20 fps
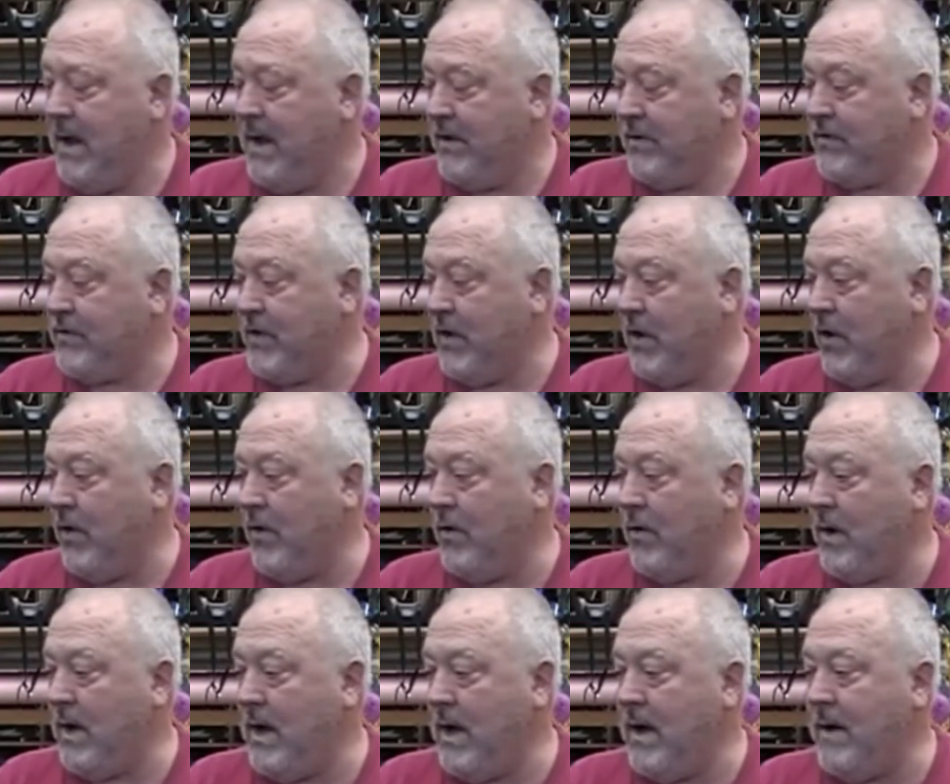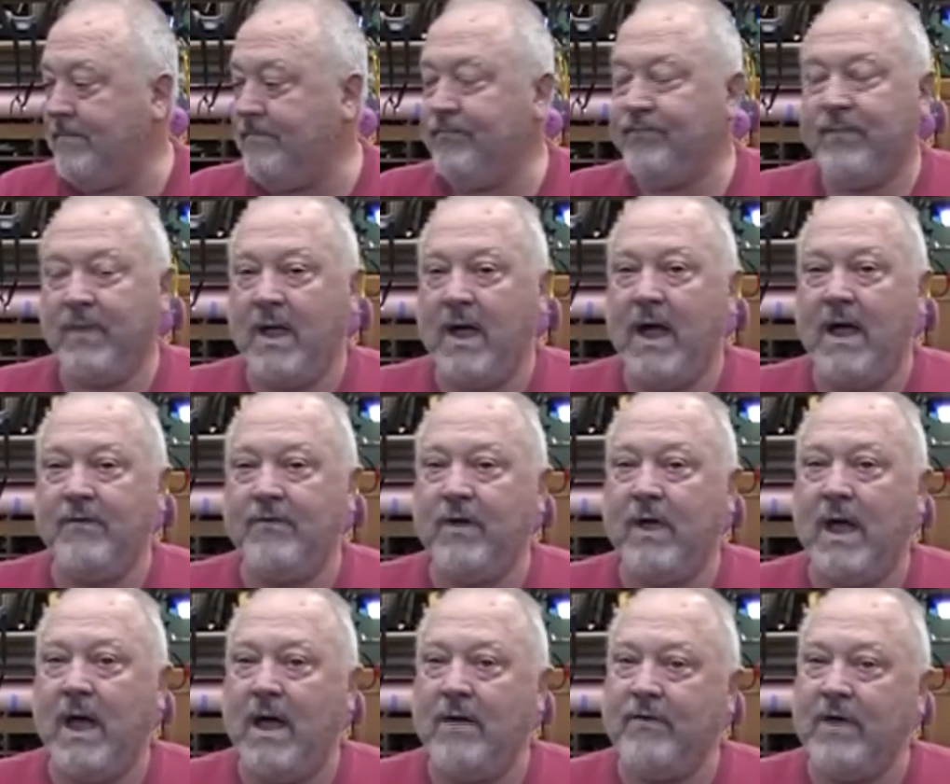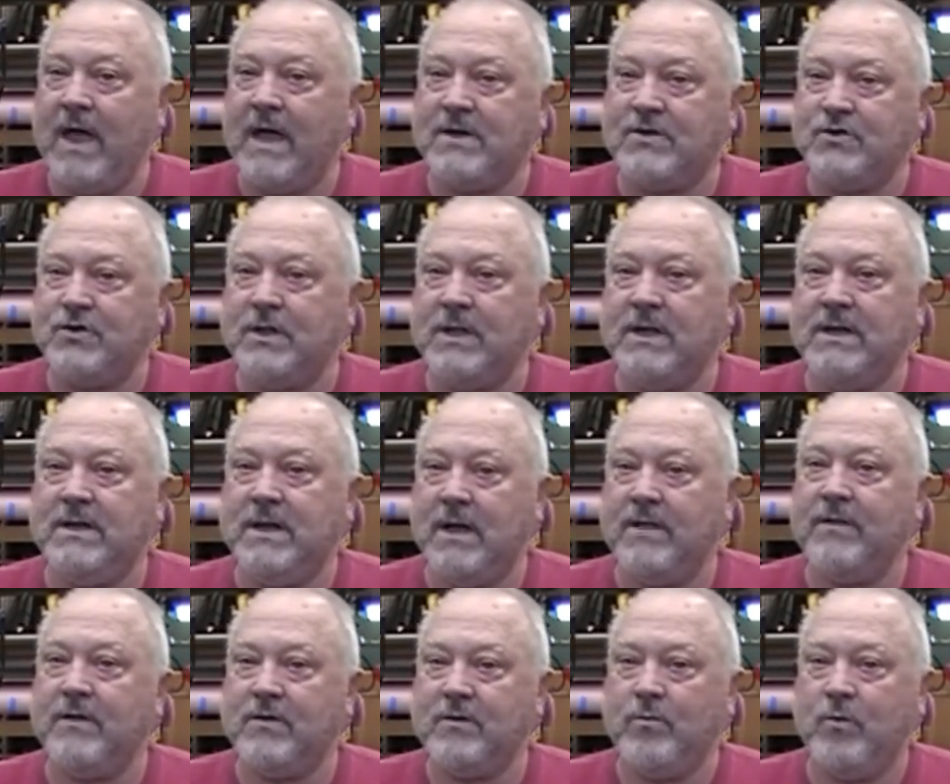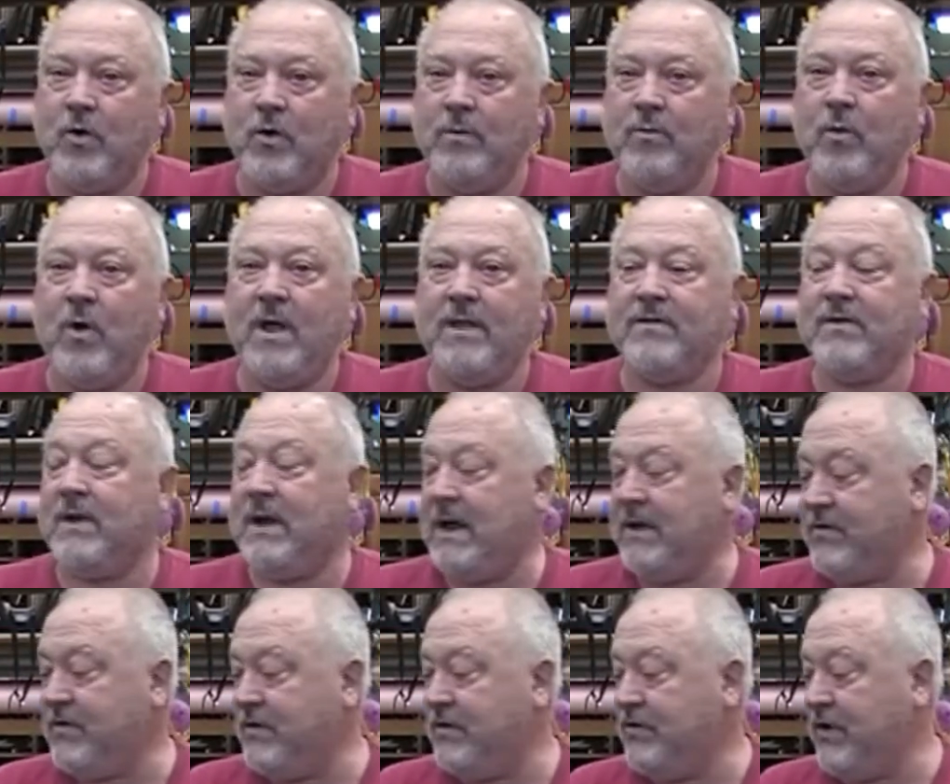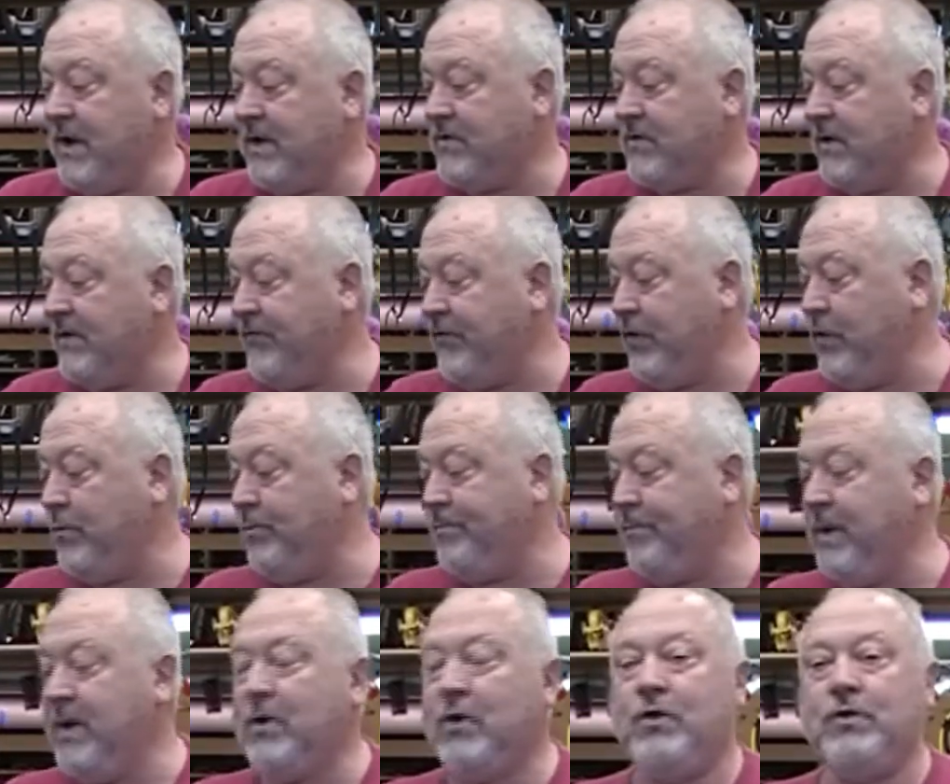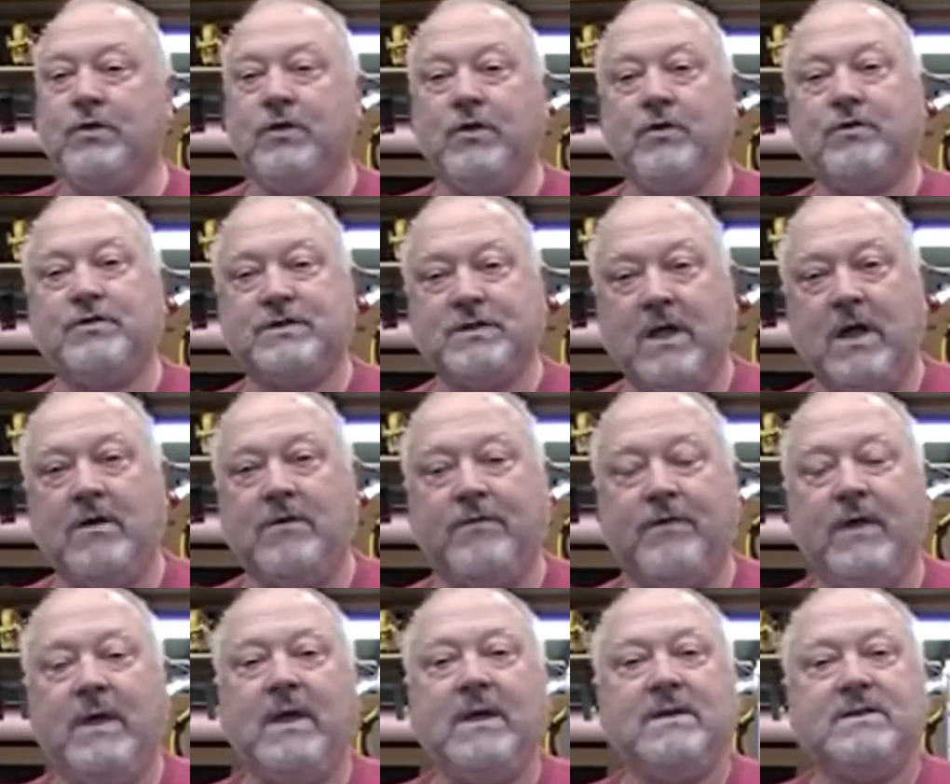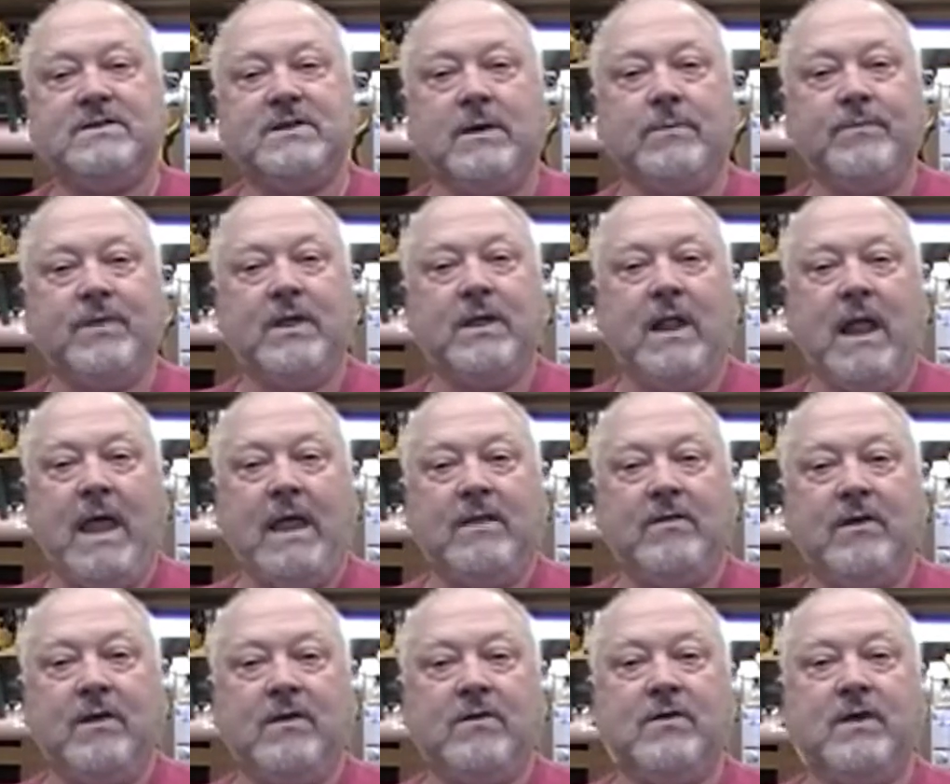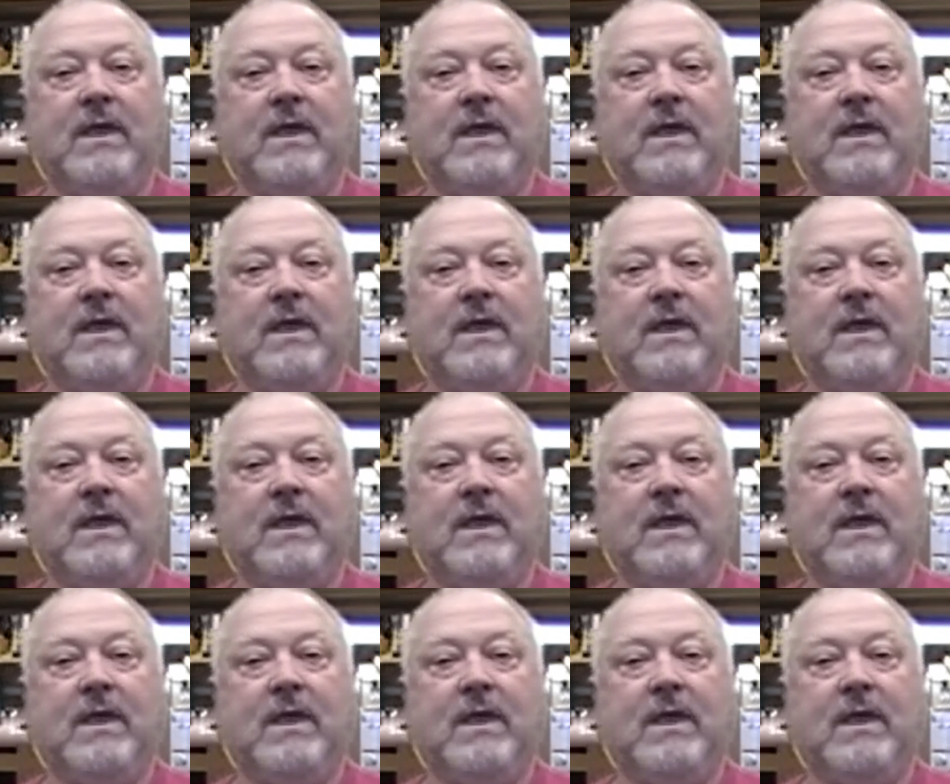So I've actually done this more than once, and I suggest if you build yourself something like this,